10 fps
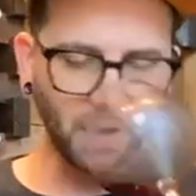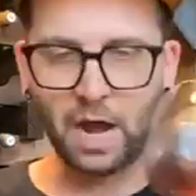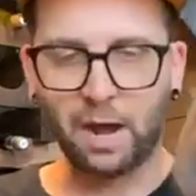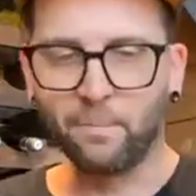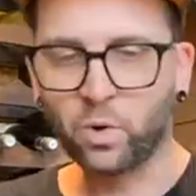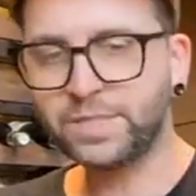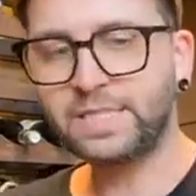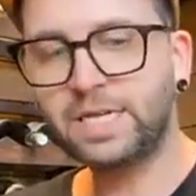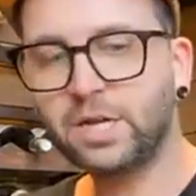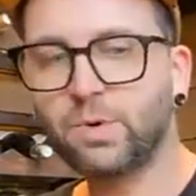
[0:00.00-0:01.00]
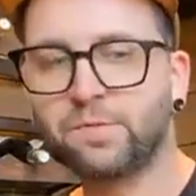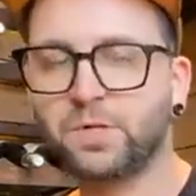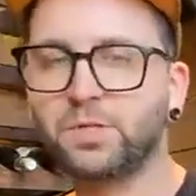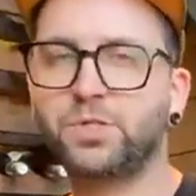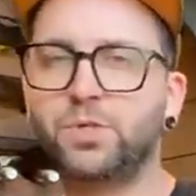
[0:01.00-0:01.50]
Uh, Morandina
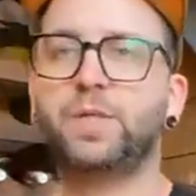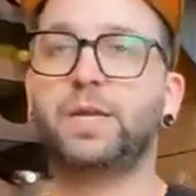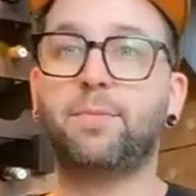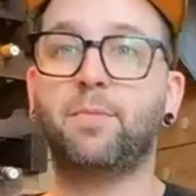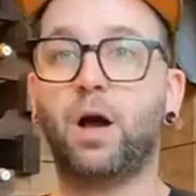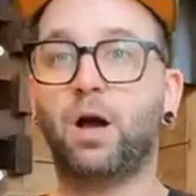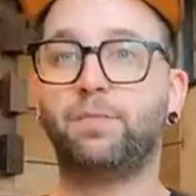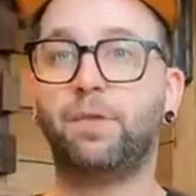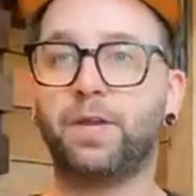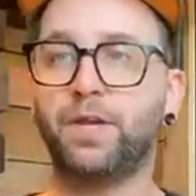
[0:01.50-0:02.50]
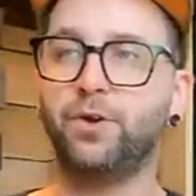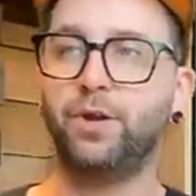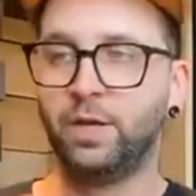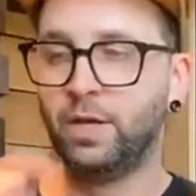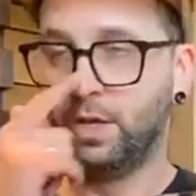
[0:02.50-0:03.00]
refers to the name of the vineyard